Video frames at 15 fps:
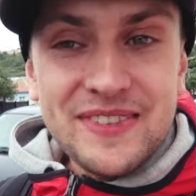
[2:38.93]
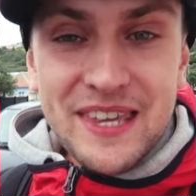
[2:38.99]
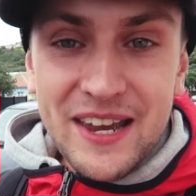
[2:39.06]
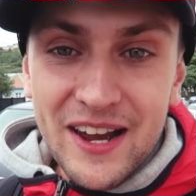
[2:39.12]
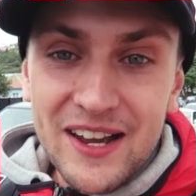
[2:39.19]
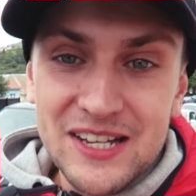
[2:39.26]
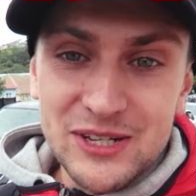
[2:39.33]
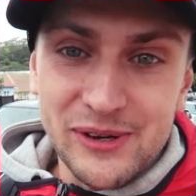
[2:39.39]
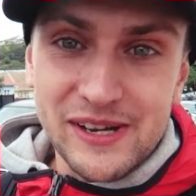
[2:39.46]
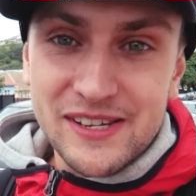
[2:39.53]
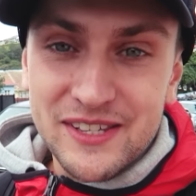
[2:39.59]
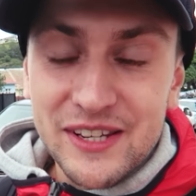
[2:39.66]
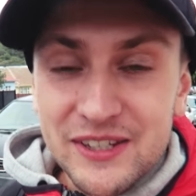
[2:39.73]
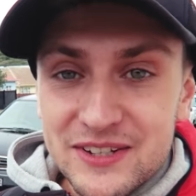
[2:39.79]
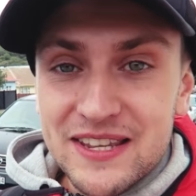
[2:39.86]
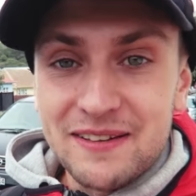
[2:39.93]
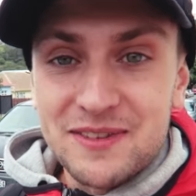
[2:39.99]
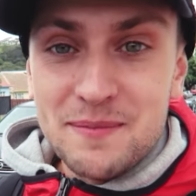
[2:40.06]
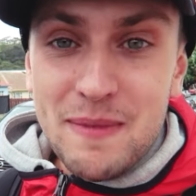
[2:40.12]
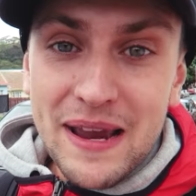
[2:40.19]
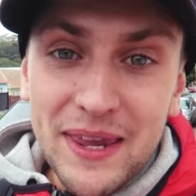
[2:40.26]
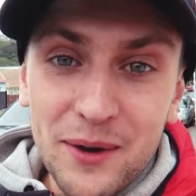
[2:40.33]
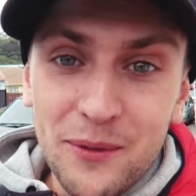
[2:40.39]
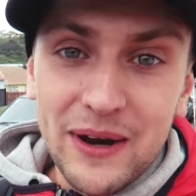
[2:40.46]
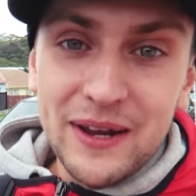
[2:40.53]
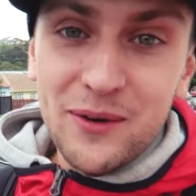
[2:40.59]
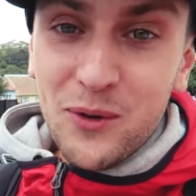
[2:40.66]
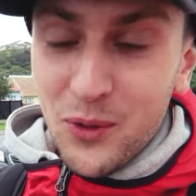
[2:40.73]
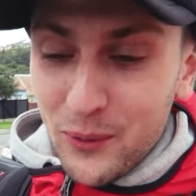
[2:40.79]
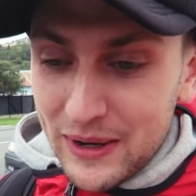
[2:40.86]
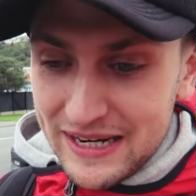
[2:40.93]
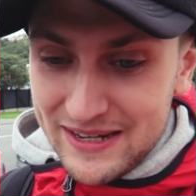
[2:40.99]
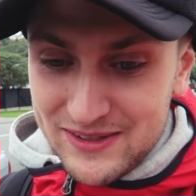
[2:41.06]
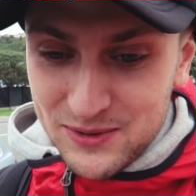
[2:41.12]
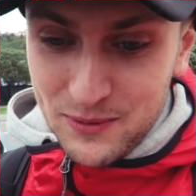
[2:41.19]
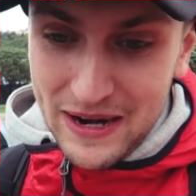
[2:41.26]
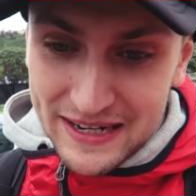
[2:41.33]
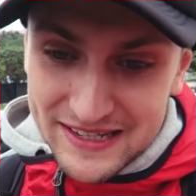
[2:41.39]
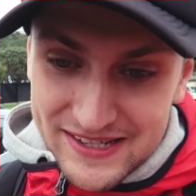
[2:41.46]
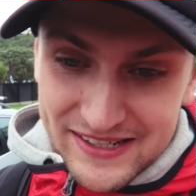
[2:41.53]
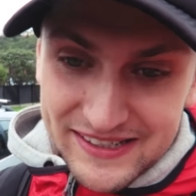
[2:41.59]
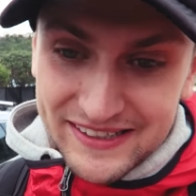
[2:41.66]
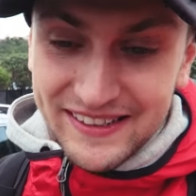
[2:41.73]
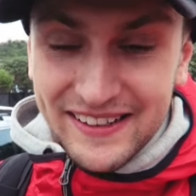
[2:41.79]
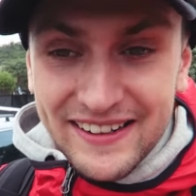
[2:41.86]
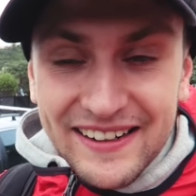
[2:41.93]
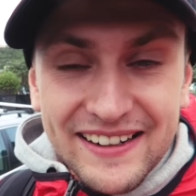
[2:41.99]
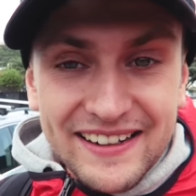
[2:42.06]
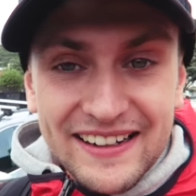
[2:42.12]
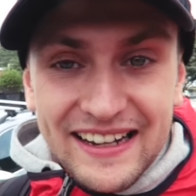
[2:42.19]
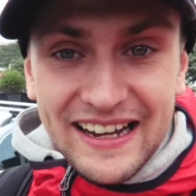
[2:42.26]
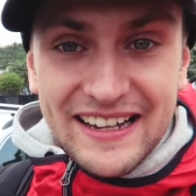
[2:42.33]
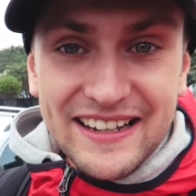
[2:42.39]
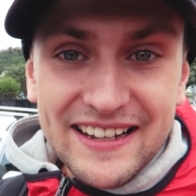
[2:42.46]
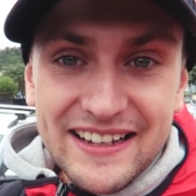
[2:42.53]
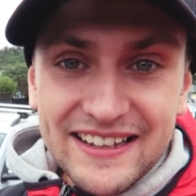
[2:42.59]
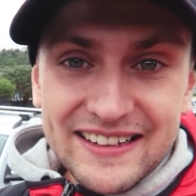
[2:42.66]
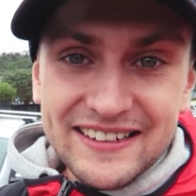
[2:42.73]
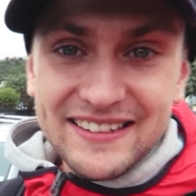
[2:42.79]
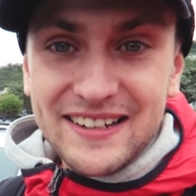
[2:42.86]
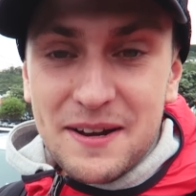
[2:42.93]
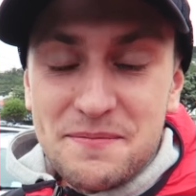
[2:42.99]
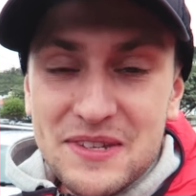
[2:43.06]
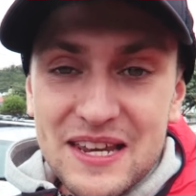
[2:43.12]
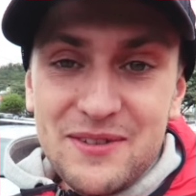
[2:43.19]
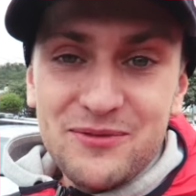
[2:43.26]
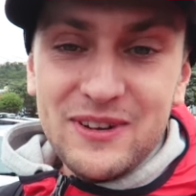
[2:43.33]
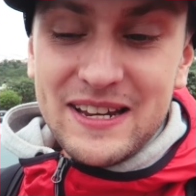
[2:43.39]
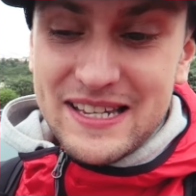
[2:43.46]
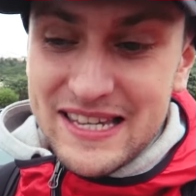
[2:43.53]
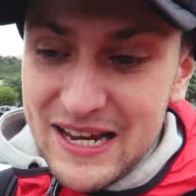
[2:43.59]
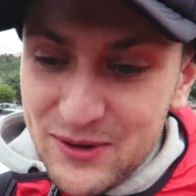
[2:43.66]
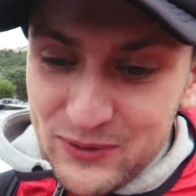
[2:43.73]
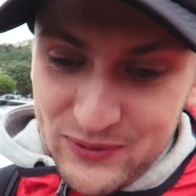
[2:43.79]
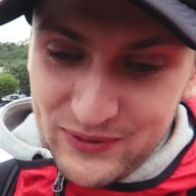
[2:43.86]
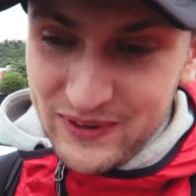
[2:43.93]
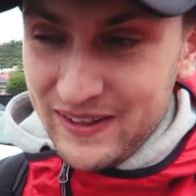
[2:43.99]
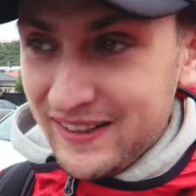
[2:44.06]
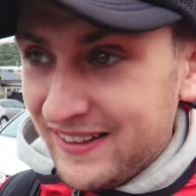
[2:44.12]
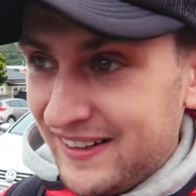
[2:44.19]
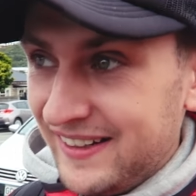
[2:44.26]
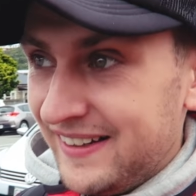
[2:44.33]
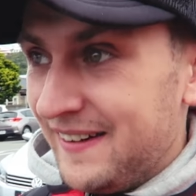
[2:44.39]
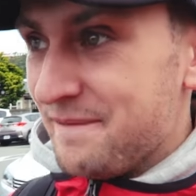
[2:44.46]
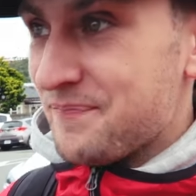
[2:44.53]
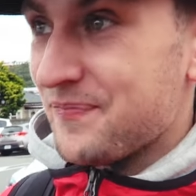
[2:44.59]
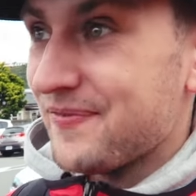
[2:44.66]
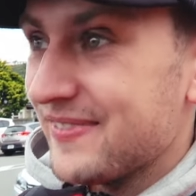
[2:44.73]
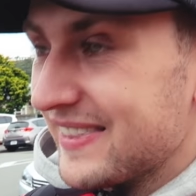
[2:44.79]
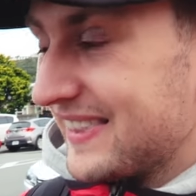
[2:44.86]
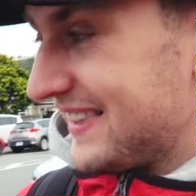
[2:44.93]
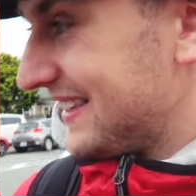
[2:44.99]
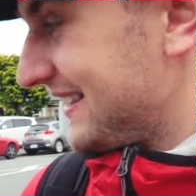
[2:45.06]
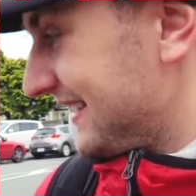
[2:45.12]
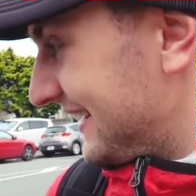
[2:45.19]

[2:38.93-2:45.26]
you can't do it, so you just have to make your way all the way down to Wellington and uh, come see it for yourself. It is worth a